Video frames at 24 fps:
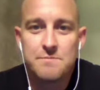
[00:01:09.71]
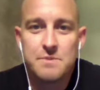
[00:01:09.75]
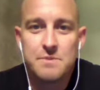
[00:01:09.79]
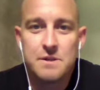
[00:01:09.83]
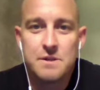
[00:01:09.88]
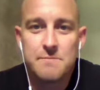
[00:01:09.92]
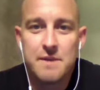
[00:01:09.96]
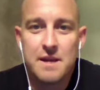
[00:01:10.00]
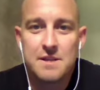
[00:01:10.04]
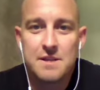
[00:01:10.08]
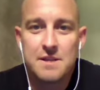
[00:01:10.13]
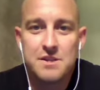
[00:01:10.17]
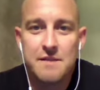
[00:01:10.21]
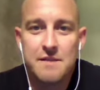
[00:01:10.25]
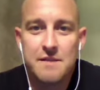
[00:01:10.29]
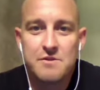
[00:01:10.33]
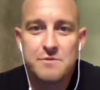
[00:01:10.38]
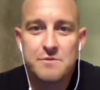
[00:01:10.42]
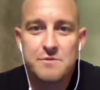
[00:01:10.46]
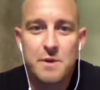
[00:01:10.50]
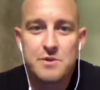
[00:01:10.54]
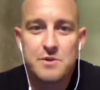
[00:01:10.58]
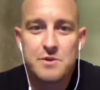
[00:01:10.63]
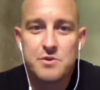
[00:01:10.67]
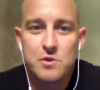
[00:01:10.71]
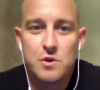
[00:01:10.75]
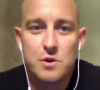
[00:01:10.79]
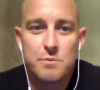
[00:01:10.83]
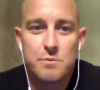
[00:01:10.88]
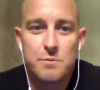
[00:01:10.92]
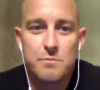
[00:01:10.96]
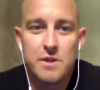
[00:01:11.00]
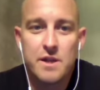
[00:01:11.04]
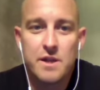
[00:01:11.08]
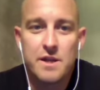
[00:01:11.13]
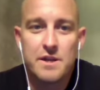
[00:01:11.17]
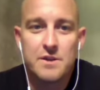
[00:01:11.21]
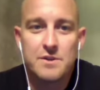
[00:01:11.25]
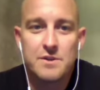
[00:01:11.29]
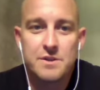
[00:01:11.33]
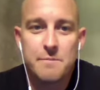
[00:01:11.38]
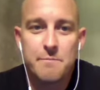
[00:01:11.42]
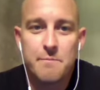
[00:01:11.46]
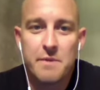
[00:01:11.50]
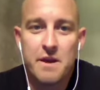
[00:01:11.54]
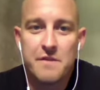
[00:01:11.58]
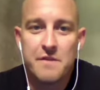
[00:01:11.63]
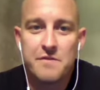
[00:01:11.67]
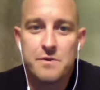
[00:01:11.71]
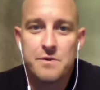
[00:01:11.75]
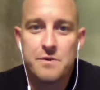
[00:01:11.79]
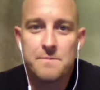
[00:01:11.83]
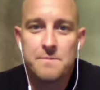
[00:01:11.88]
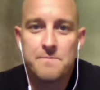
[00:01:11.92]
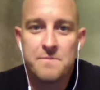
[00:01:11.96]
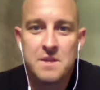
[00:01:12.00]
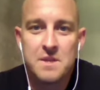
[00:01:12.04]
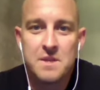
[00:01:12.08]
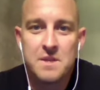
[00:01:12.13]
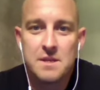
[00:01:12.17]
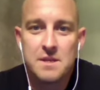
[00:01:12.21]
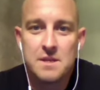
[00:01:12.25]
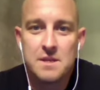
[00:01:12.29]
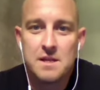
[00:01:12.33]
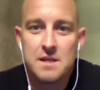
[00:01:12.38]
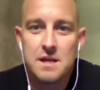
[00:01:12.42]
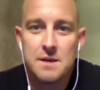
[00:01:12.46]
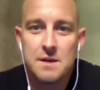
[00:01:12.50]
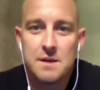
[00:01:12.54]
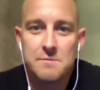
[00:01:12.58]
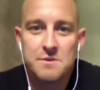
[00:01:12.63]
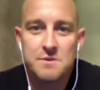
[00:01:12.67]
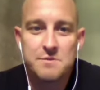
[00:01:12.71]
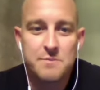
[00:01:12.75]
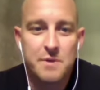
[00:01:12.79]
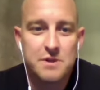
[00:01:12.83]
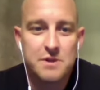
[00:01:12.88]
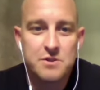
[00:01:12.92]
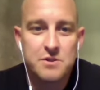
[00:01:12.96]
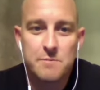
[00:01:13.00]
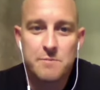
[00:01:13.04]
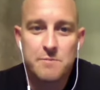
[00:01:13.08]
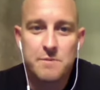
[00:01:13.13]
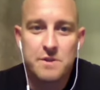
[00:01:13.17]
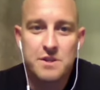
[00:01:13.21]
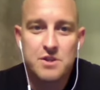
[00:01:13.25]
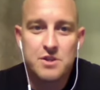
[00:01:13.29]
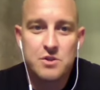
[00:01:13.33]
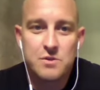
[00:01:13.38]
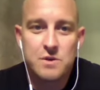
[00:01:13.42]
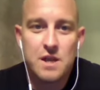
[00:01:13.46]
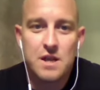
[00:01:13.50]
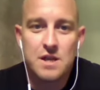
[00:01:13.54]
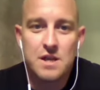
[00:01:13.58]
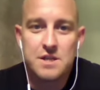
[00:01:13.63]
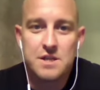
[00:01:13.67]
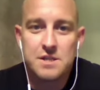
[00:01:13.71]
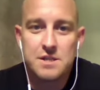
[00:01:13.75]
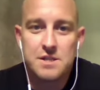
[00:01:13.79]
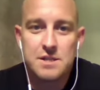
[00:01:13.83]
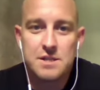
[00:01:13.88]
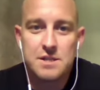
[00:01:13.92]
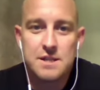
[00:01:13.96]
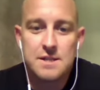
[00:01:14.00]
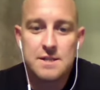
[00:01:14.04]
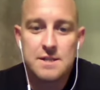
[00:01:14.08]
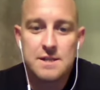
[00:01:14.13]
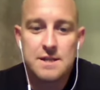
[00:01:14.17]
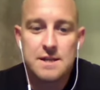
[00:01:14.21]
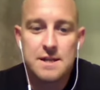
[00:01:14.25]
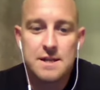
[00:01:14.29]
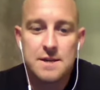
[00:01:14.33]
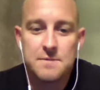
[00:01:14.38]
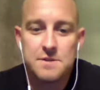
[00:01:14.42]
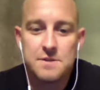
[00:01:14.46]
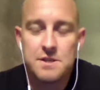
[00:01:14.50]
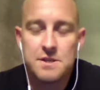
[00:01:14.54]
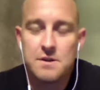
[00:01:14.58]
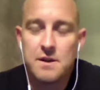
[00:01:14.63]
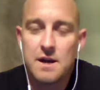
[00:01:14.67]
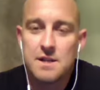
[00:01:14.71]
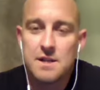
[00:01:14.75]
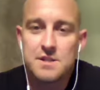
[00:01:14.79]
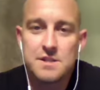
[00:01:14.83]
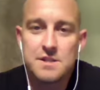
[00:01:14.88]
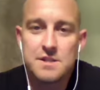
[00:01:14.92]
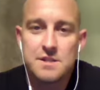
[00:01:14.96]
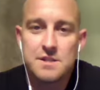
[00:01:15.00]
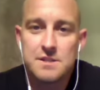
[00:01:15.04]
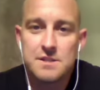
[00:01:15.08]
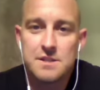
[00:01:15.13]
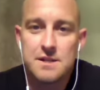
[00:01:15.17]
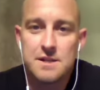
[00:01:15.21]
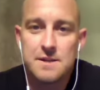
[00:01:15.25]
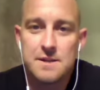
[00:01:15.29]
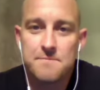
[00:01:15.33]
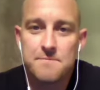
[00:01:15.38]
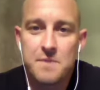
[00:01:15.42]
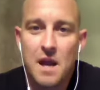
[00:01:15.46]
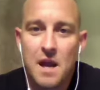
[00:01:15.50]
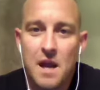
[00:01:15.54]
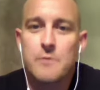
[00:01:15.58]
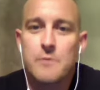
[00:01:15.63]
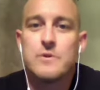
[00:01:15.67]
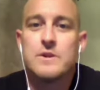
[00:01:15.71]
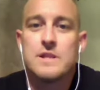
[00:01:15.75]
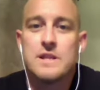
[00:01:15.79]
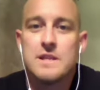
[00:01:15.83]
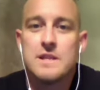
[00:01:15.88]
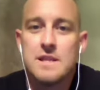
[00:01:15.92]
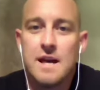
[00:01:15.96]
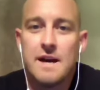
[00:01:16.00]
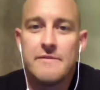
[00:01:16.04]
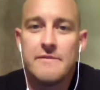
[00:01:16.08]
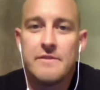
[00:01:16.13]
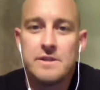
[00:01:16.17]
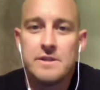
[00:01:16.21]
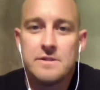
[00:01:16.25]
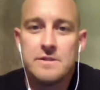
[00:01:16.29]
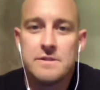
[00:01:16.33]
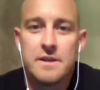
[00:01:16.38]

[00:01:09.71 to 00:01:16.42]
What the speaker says: But, man, just have a special group of players at Bethel, special administration, and, I really love it.